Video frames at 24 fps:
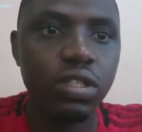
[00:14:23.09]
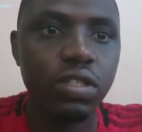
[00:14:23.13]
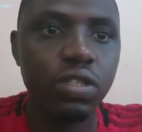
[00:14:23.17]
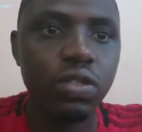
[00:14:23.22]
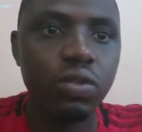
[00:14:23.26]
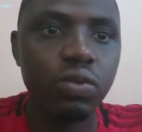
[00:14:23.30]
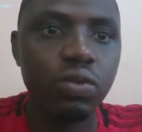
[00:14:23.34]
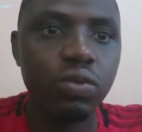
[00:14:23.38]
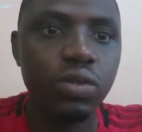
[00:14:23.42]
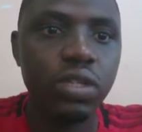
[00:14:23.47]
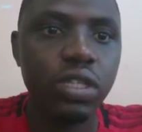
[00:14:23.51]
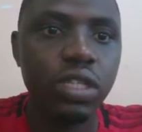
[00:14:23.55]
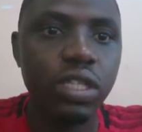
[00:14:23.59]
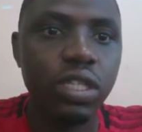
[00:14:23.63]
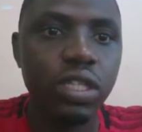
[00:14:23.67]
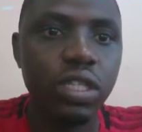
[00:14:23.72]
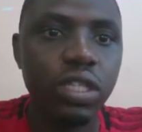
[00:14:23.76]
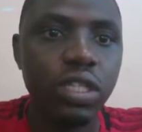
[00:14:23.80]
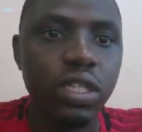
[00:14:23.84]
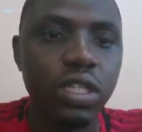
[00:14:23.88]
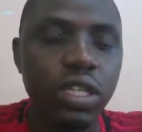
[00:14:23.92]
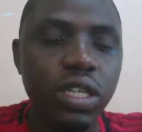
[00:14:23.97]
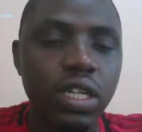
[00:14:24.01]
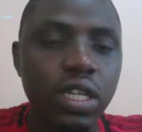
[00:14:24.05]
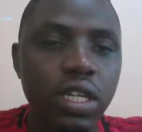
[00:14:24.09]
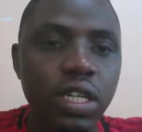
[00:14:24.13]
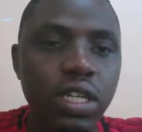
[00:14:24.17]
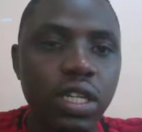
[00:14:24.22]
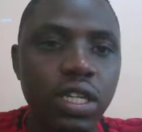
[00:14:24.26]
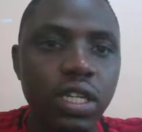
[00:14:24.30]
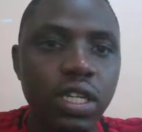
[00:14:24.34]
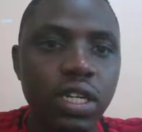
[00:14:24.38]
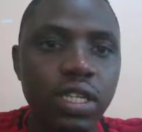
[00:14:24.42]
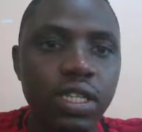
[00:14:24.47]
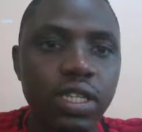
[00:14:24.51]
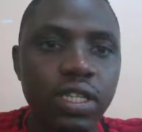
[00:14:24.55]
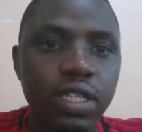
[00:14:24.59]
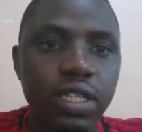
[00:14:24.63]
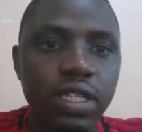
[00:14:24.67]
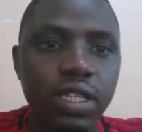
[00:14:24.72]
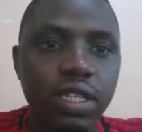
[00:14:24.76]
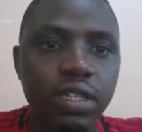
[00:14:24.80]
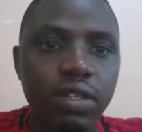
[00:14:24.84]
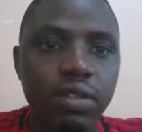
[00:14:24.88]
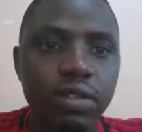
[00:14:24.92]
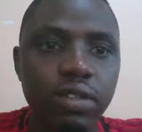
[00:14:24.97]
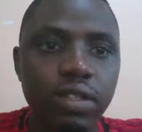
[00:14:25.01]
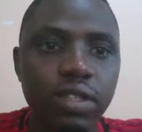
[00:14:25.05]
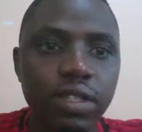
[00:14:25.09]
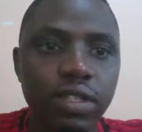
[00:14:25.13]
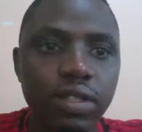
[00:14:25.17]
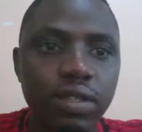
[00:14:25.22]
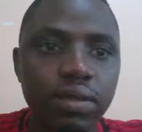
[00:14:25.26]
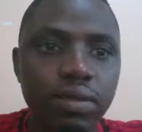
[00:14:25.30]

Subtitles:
So we need that layout.